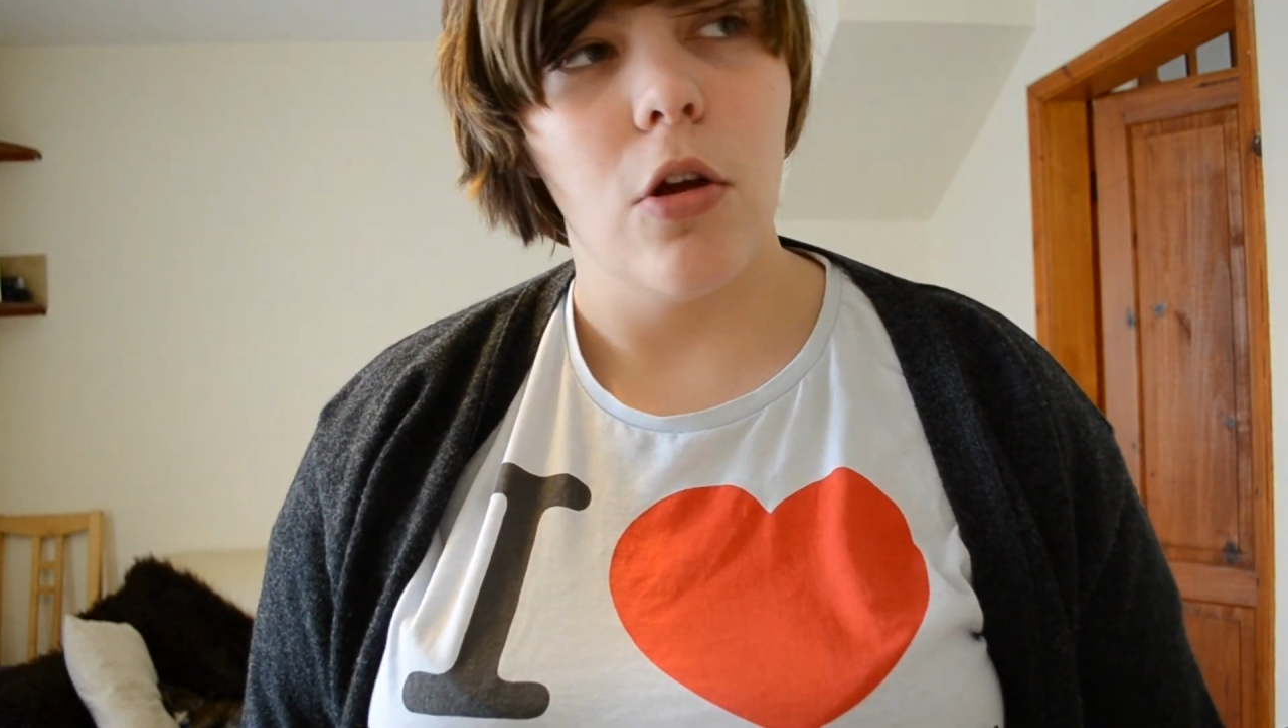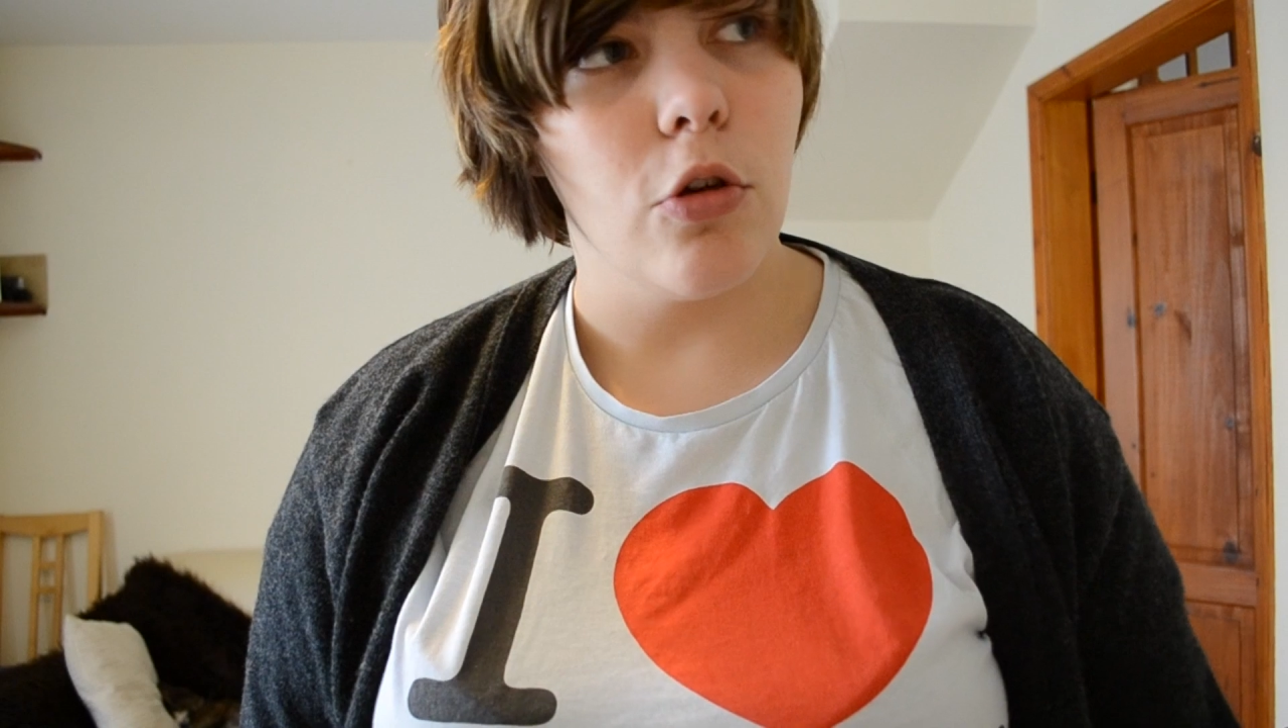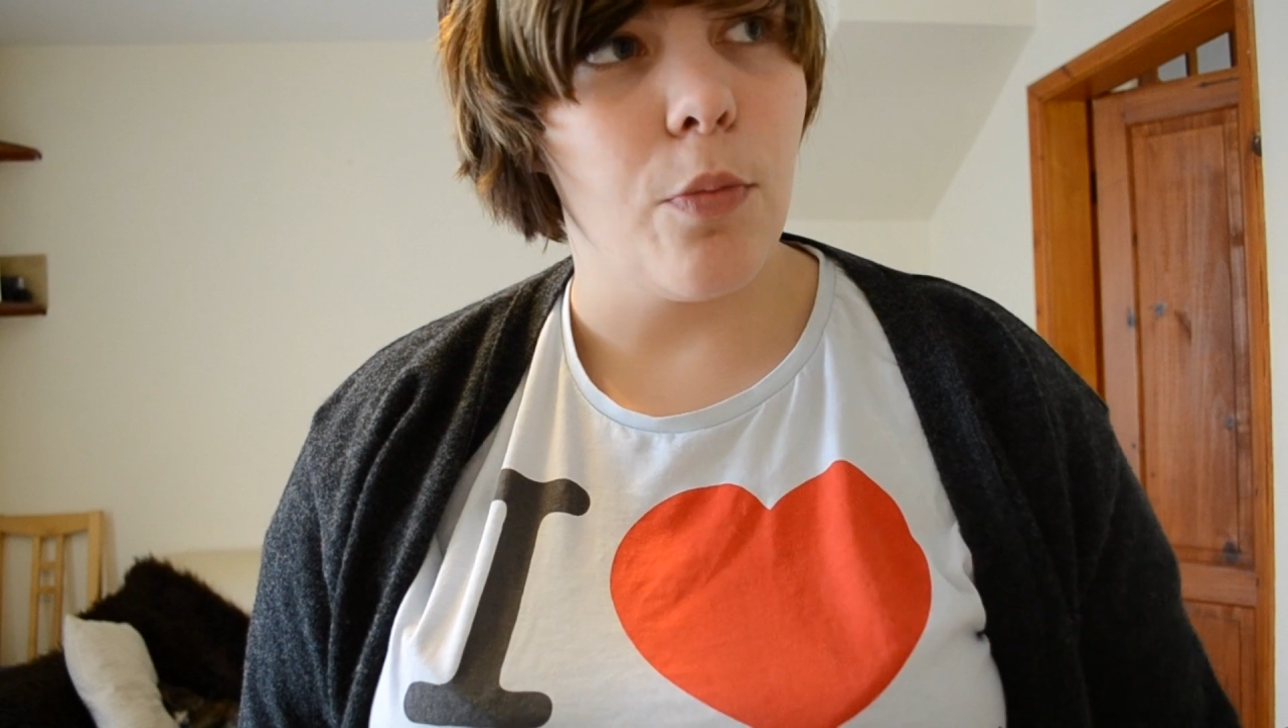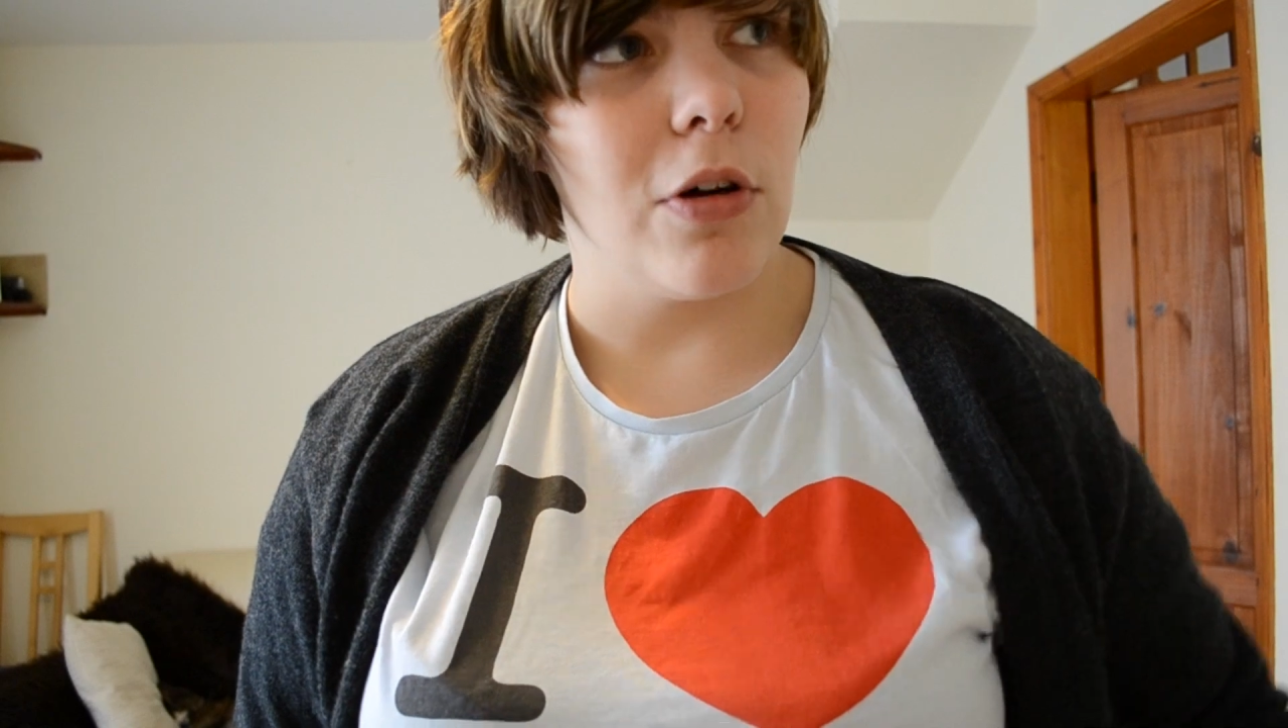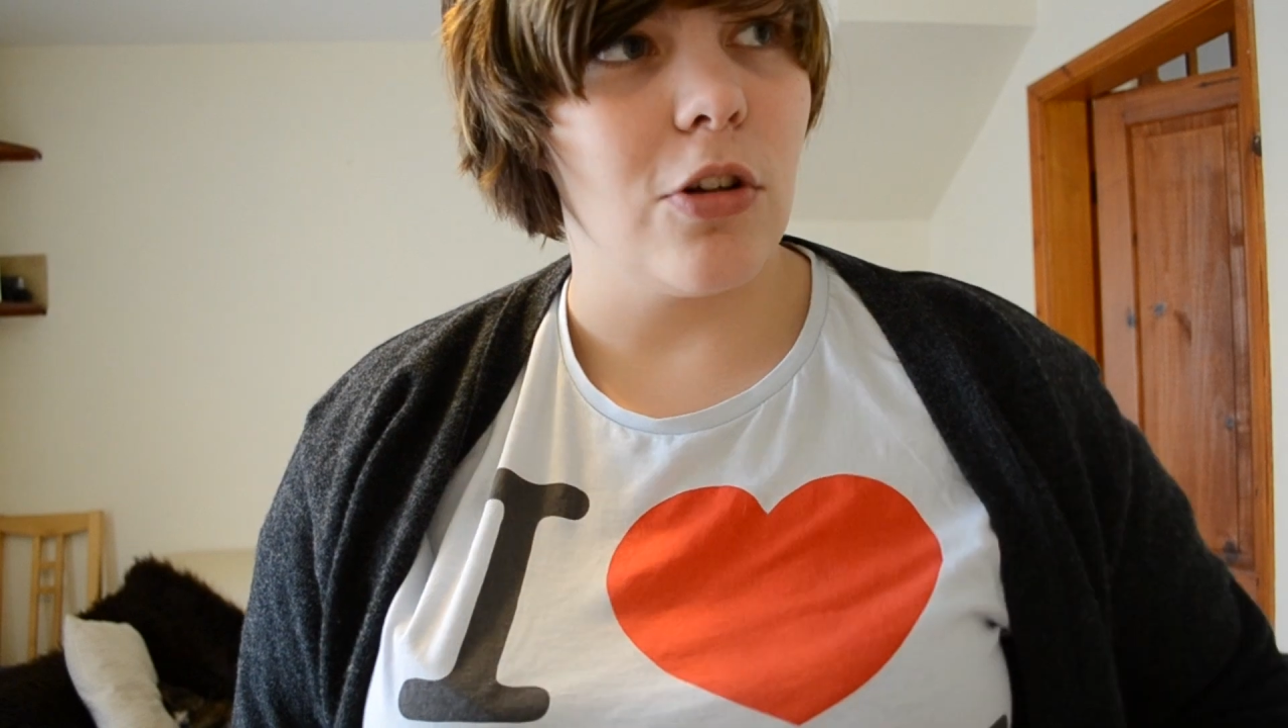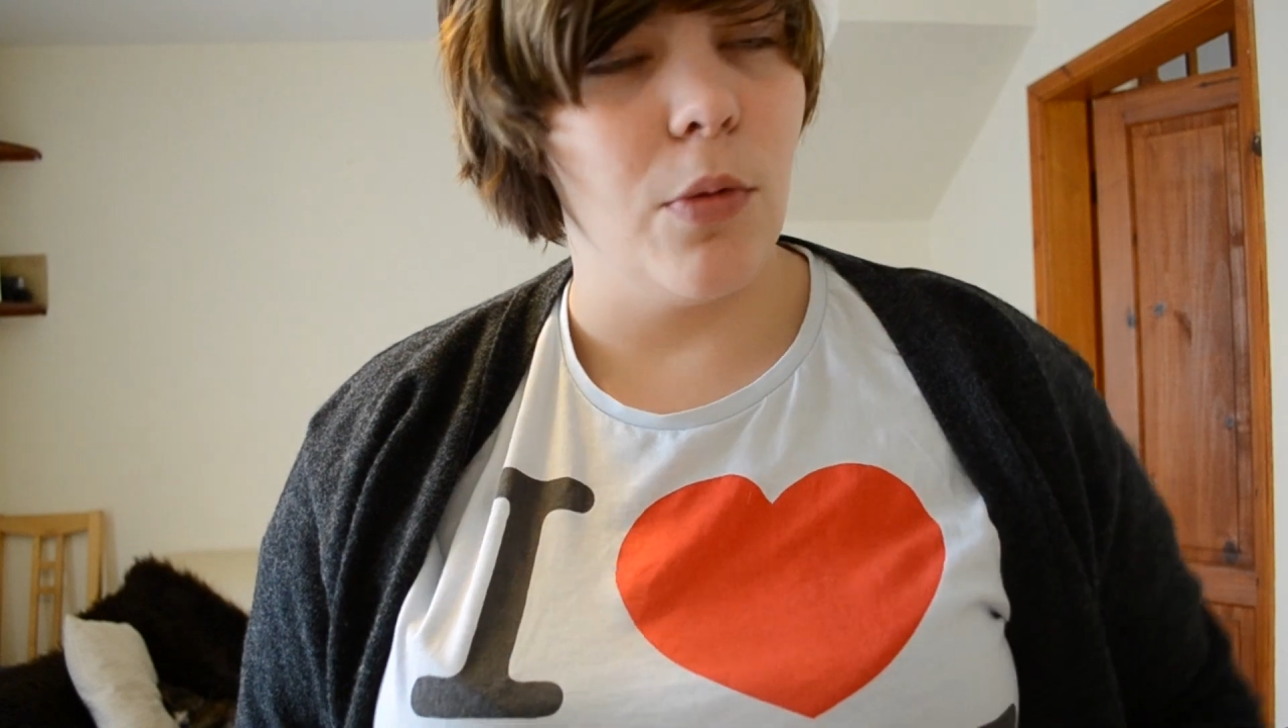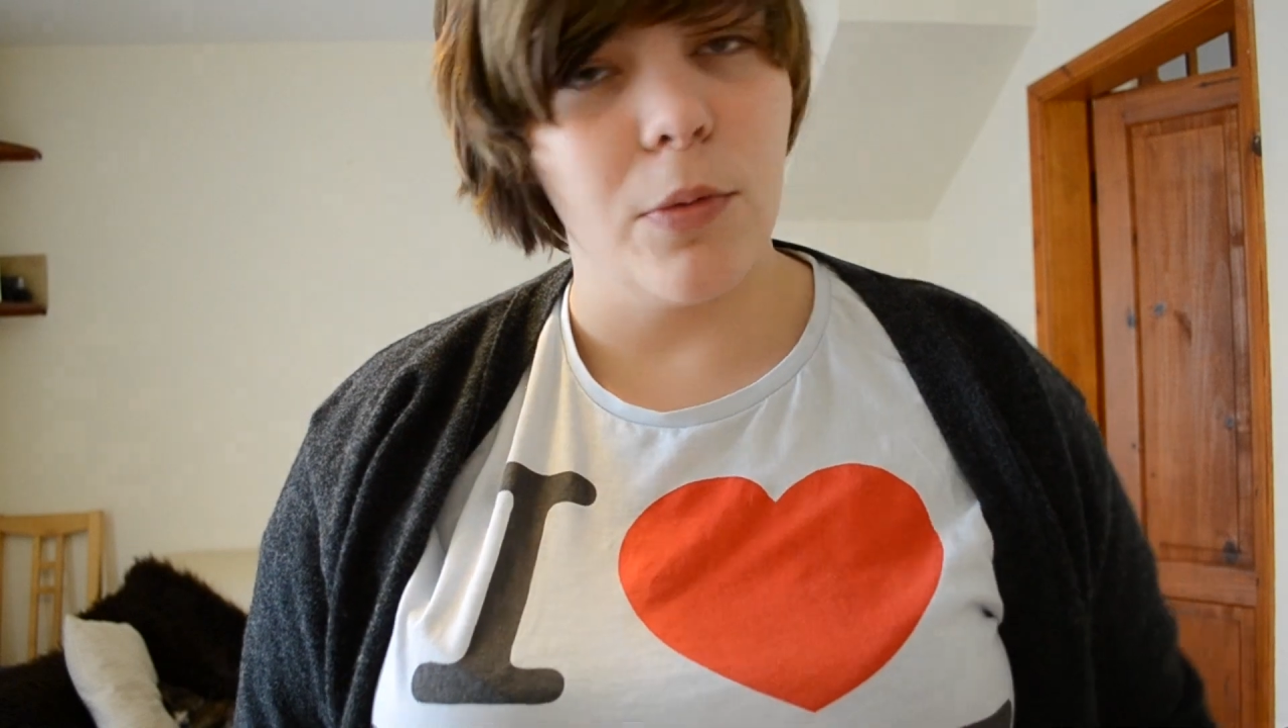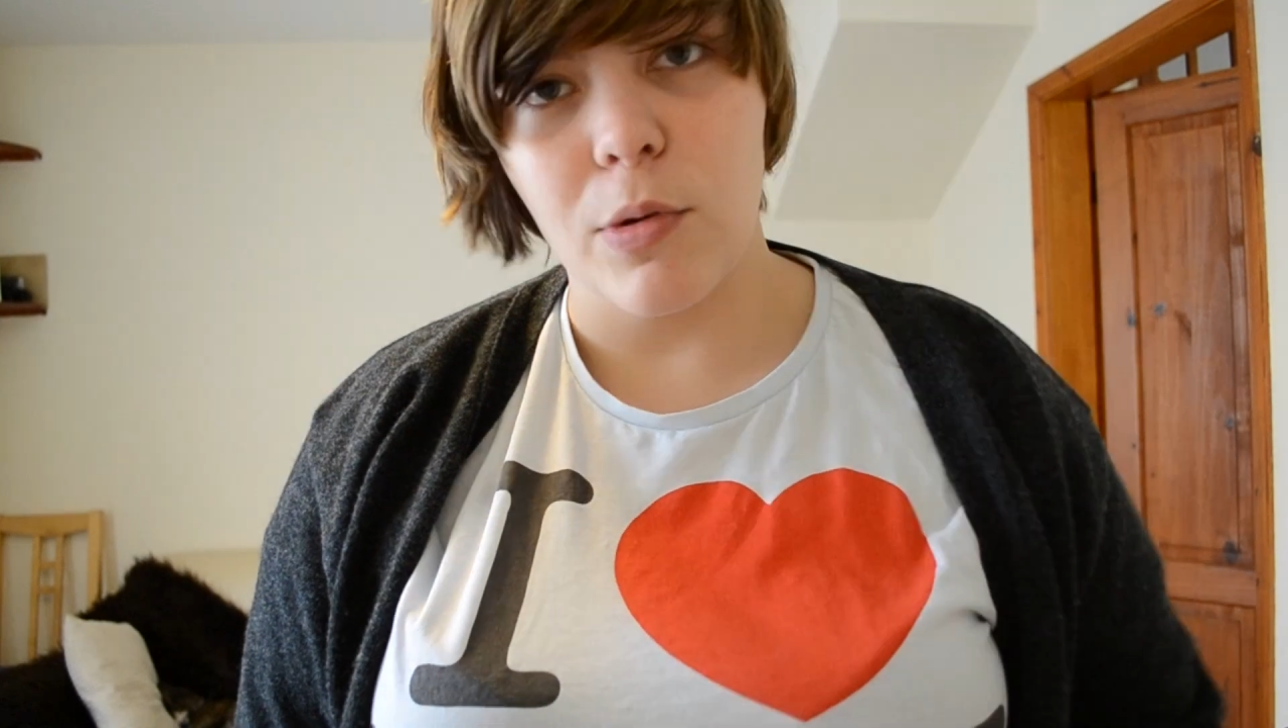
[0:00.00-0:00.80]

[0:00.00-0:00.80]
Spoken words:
You'll probably go up